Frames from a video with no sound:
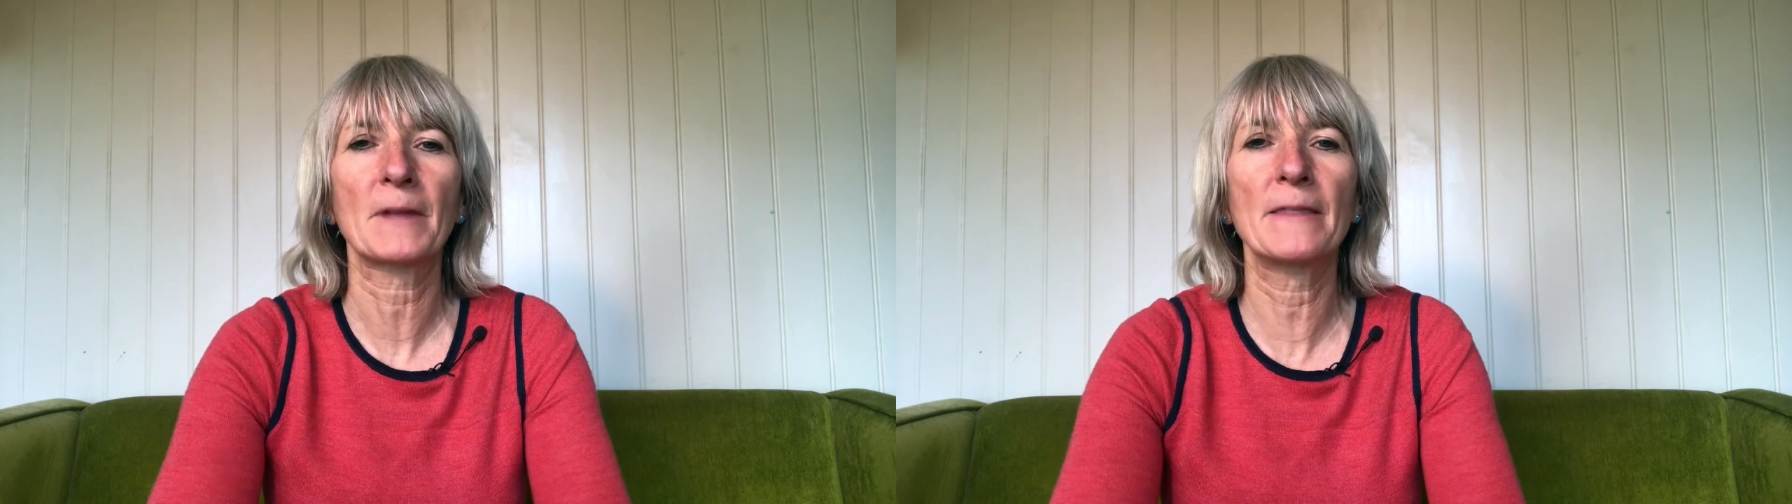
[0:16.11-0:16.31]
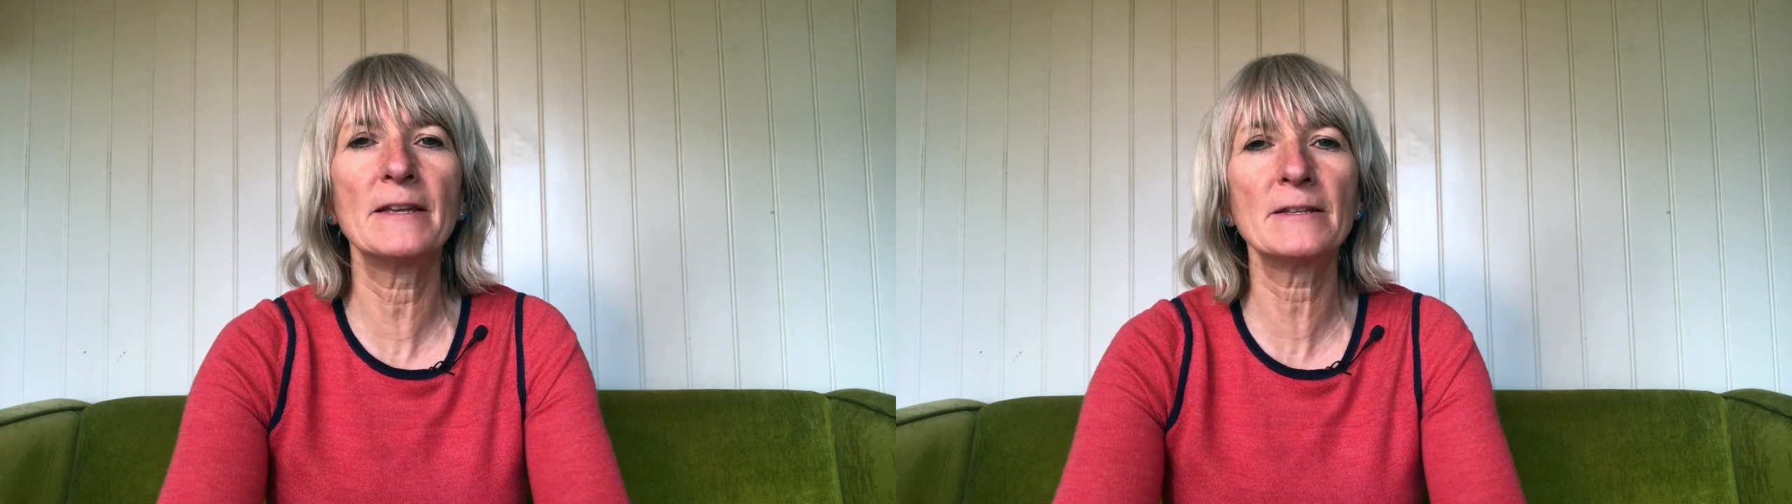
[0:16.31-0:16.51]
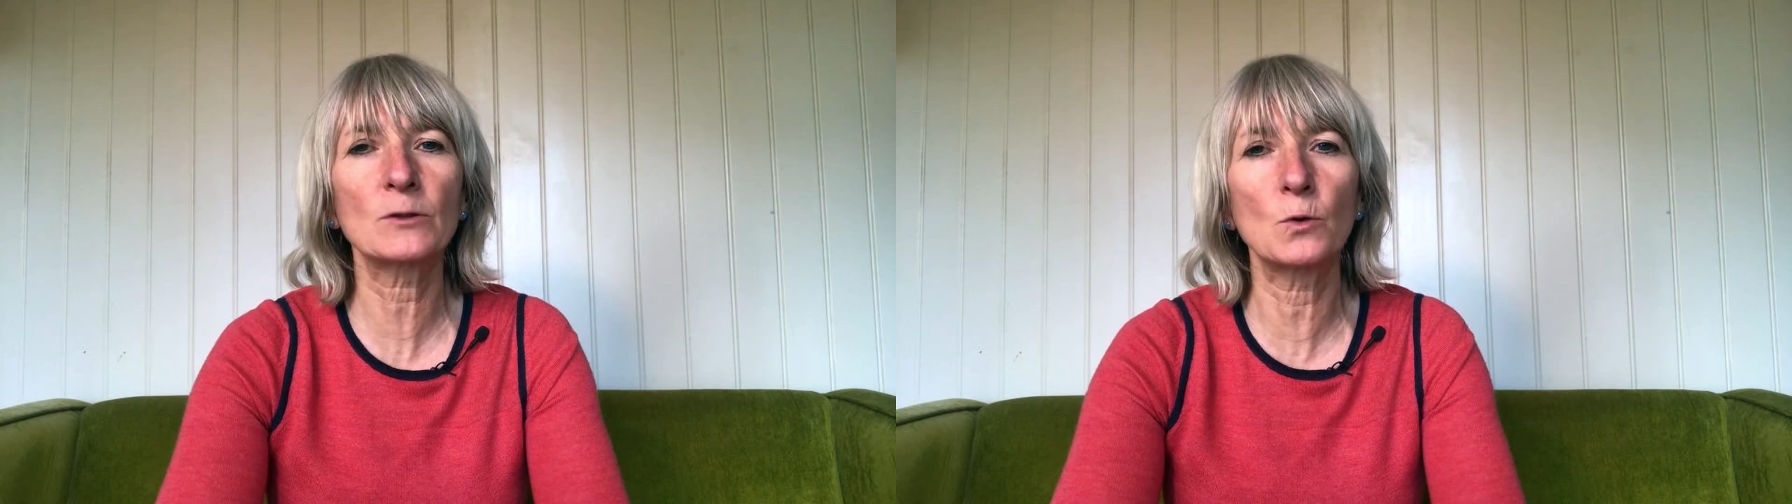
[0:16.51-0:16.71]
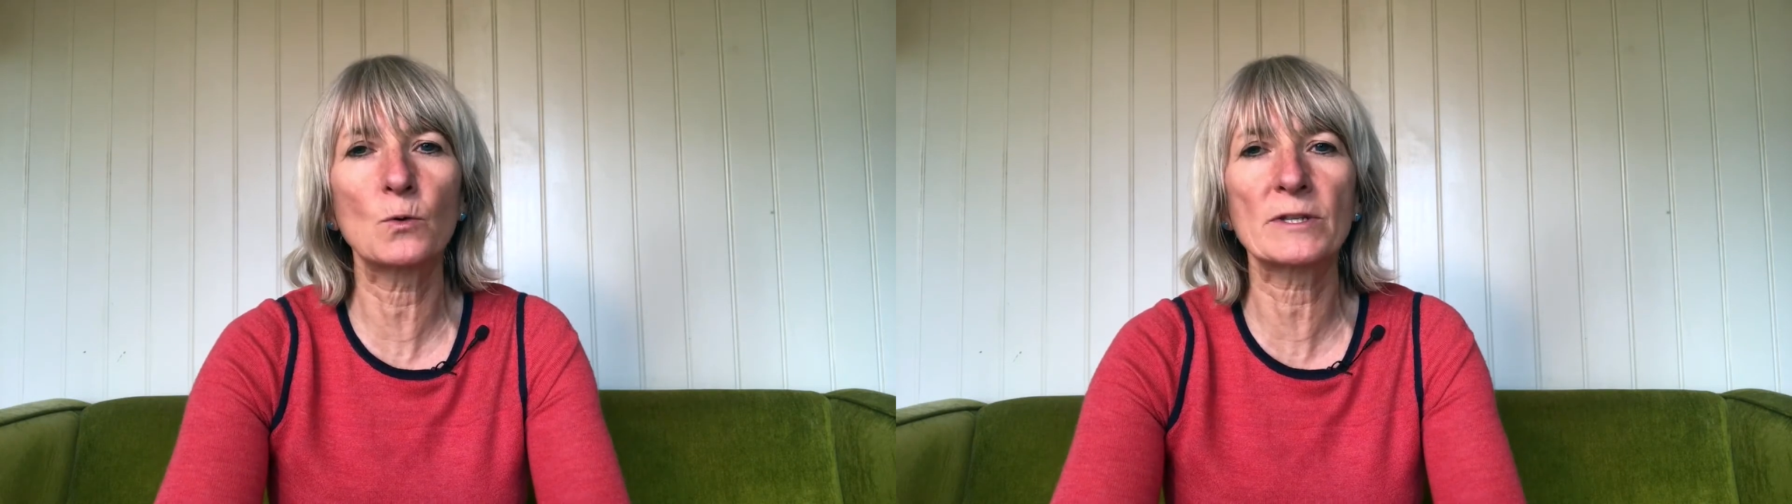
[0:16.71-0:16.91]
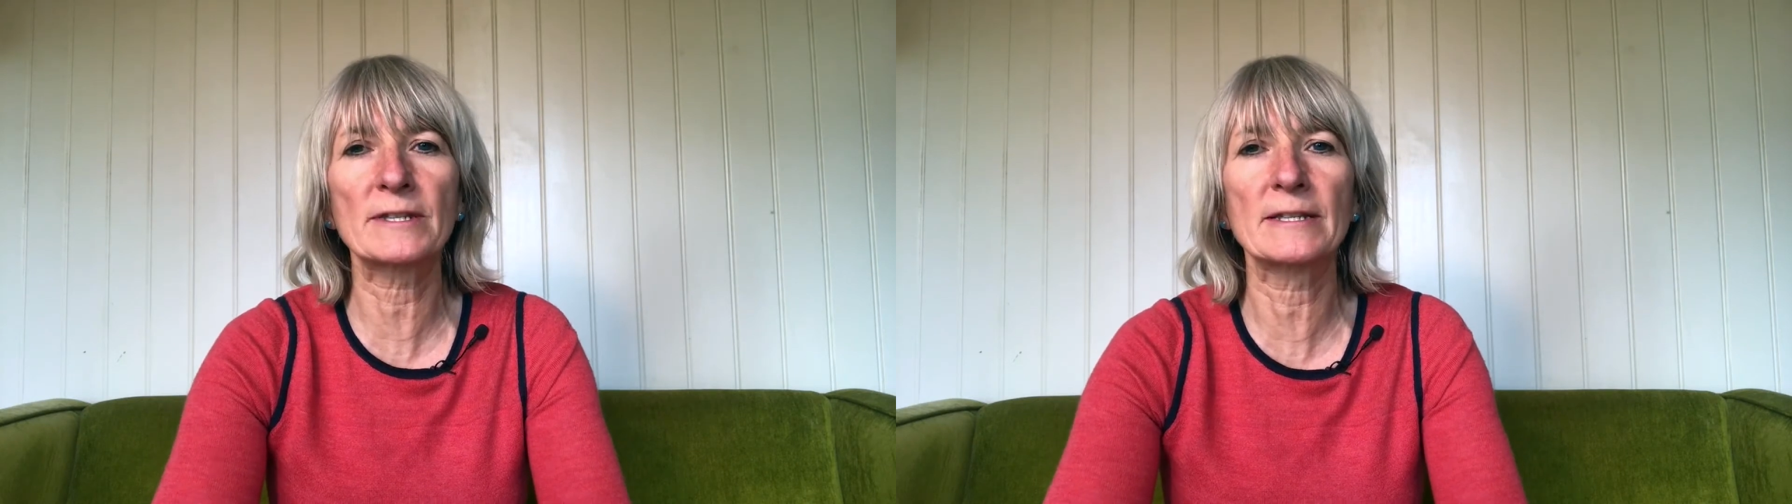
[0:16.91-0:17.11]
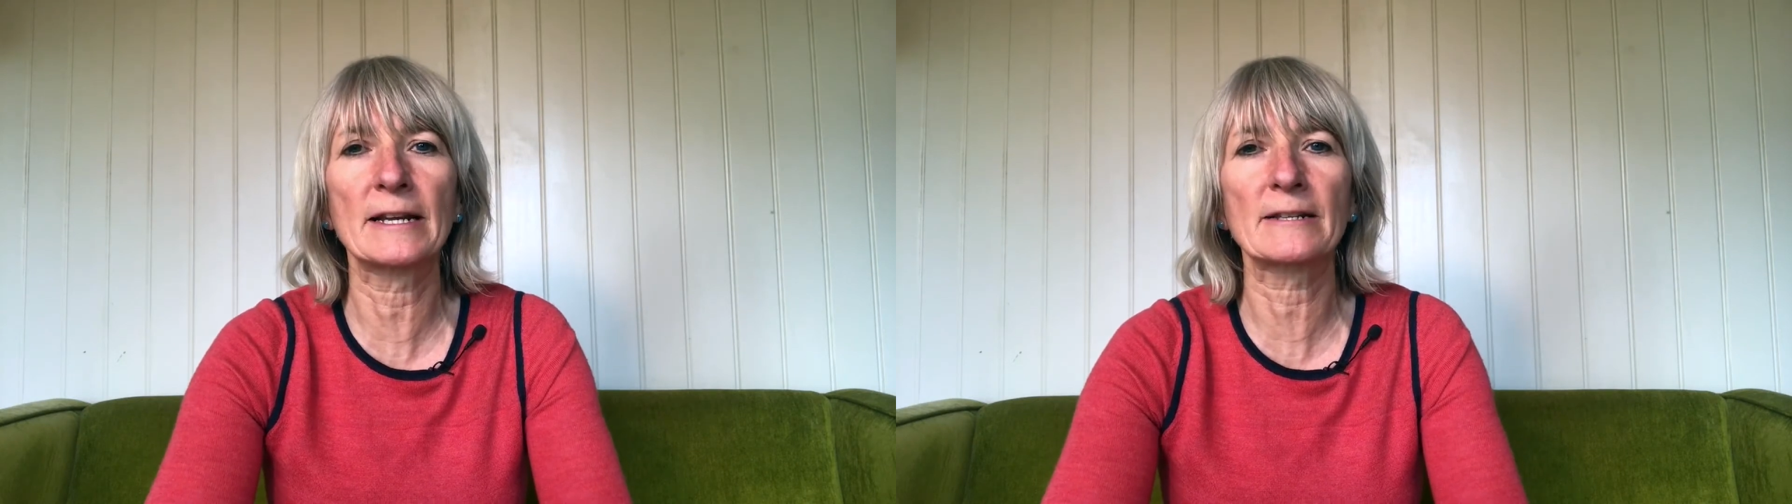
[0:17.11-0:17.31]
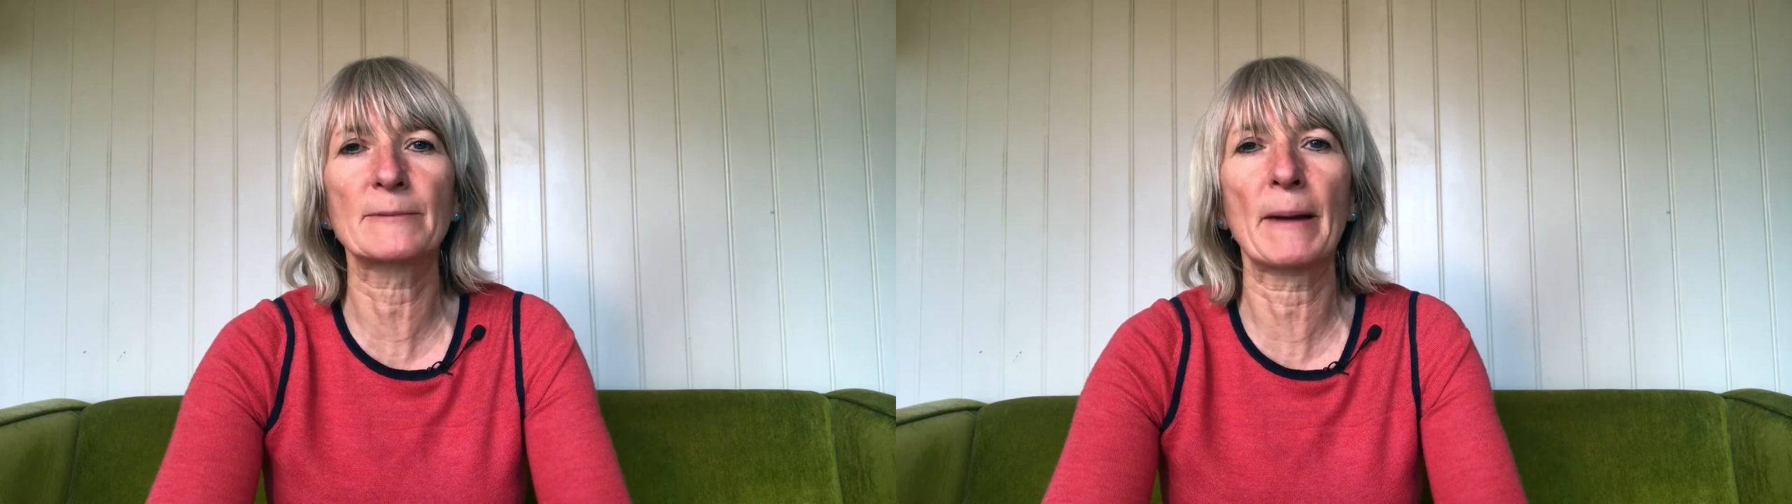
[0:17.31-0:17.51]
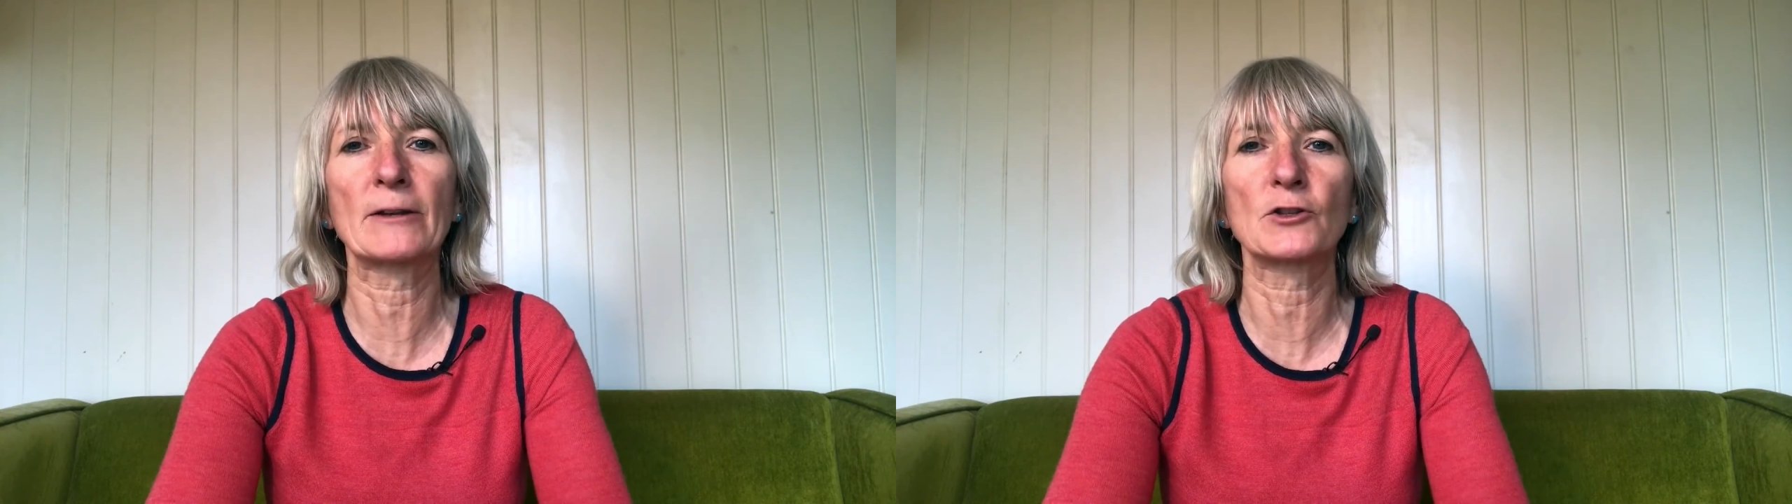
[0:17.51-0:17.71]
And this causes an
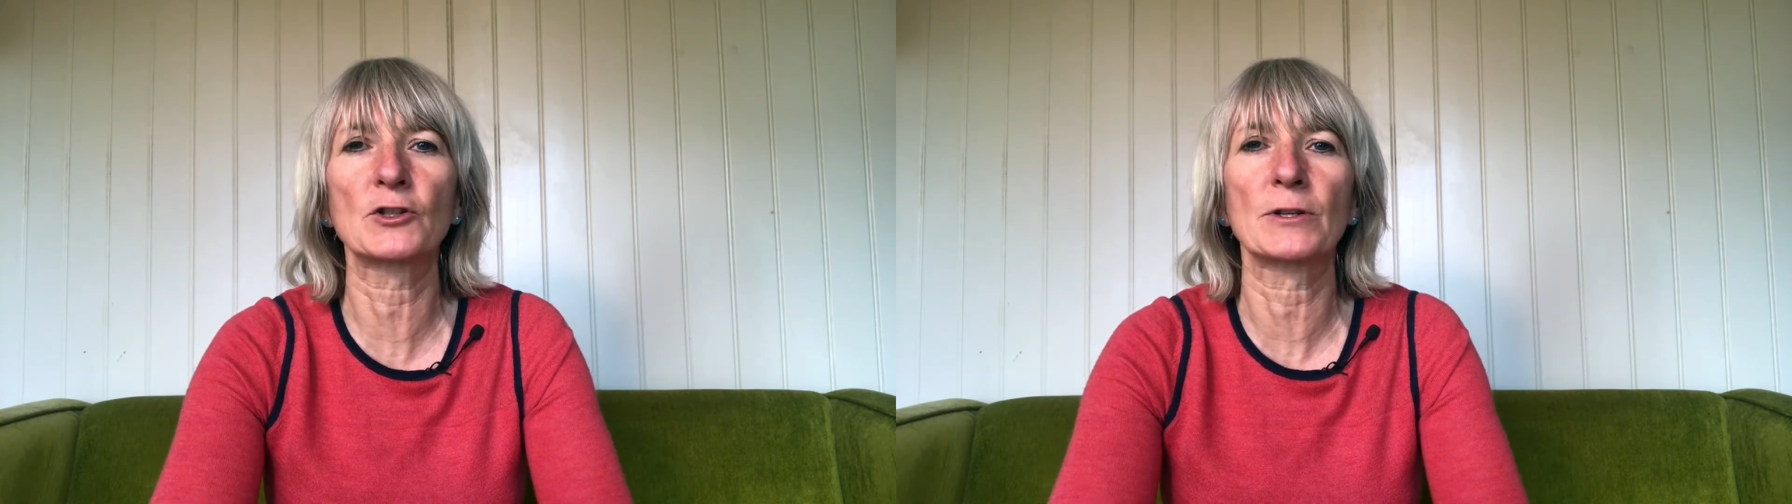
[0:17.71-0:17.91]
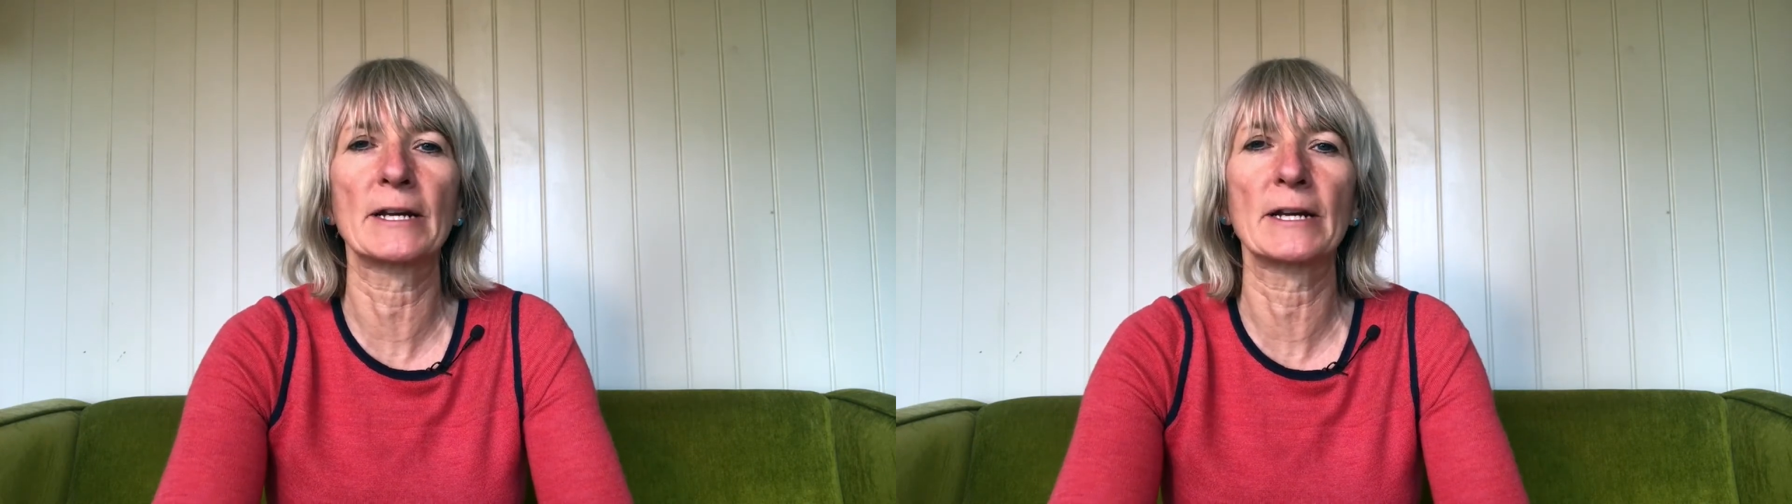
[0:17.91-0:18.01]
expansion